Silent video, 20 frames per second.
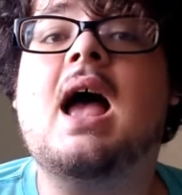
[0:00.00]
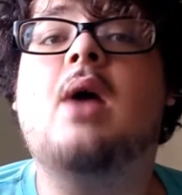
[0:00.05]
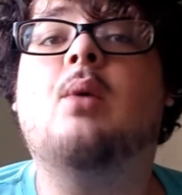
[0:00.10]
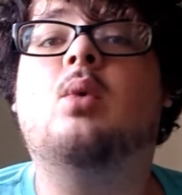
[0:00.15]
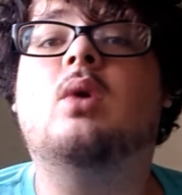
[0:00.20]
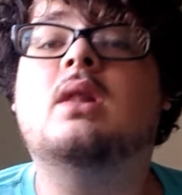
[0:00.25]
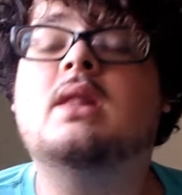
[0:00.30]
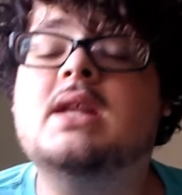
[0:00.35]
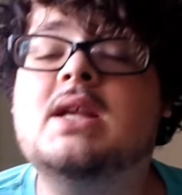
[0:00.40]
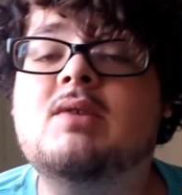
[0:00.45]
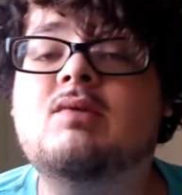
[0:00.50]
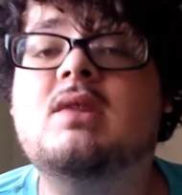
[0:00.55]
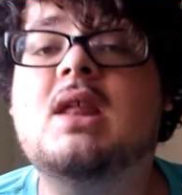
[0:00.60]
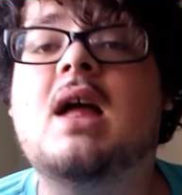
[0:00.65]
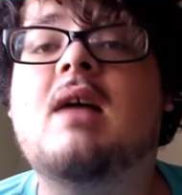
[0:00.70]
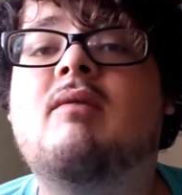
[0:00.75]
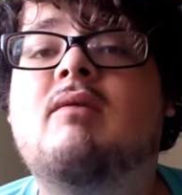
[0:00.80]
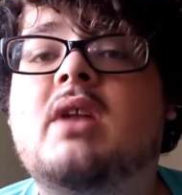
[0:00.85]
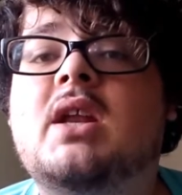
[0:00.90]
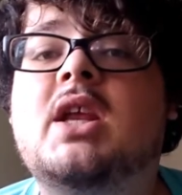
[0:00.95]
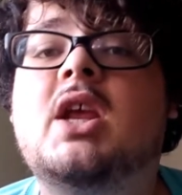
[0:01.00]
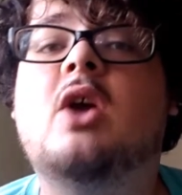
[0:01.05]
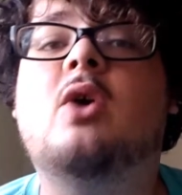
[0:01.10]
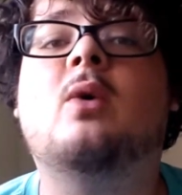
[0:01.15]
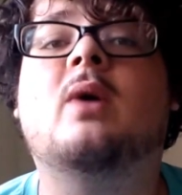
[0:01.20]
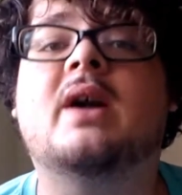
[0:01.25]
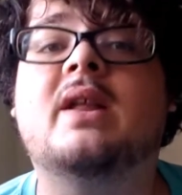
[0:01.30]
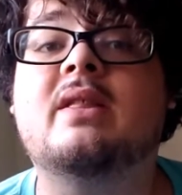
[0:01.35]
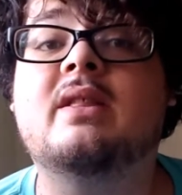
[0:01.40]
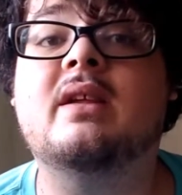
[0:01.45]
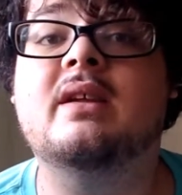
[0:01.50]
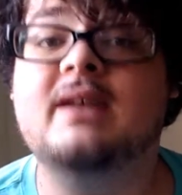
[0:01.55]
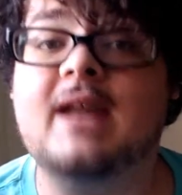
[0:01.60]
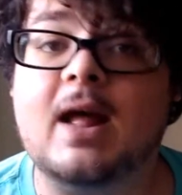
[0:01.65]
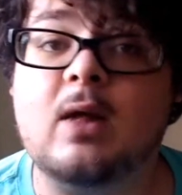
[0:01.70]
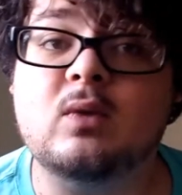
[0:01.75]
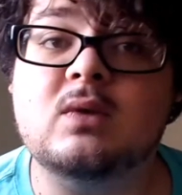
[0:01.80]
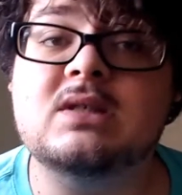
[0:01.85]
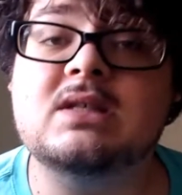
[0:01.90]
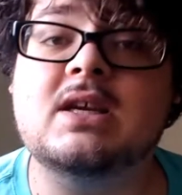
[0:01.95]
I will leave that video in the
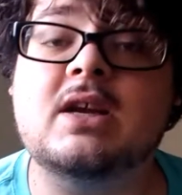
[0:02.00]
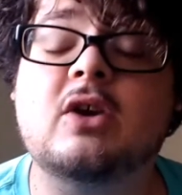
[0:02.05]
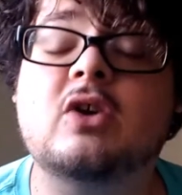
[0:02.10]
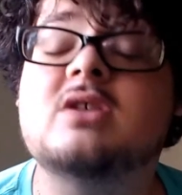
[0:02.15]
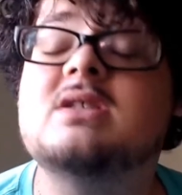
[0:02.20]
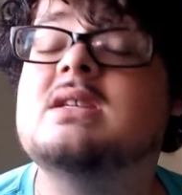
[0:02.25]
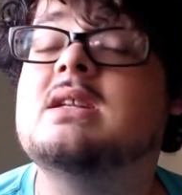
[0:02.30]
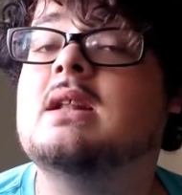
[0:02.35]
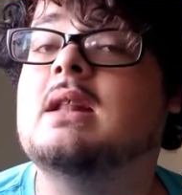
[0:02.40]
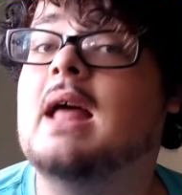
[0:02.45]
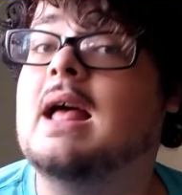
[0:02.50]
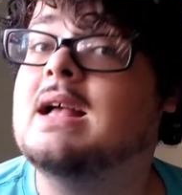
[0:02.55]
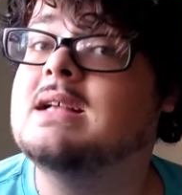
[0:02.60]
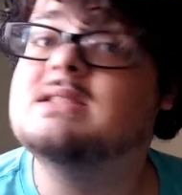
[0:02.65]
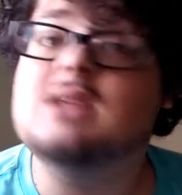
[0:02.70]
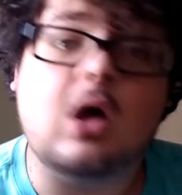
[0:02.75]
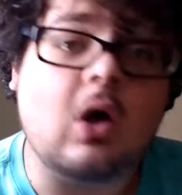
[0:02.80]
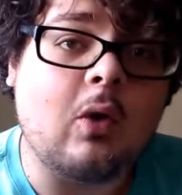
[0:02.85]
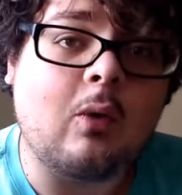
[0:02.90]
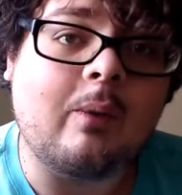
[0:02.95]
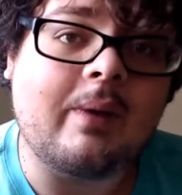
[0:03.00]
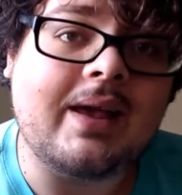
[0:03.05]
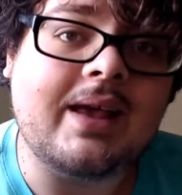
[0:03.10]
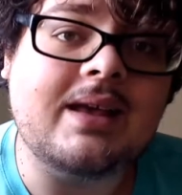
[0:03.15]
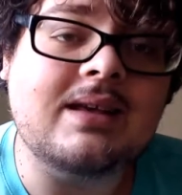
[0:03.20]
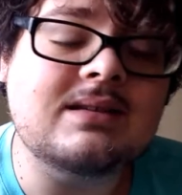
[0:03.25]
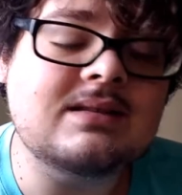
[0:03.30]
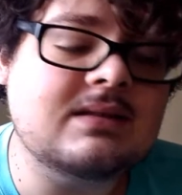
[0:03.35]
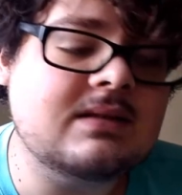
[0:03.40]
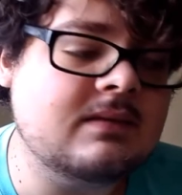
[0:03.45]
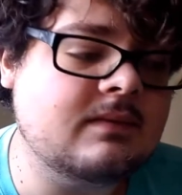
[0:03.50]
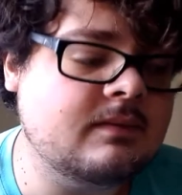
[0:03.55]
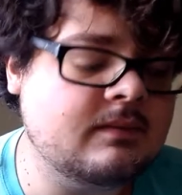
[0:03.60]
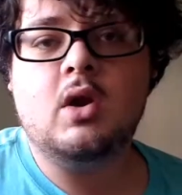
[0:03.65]
downstairs as always.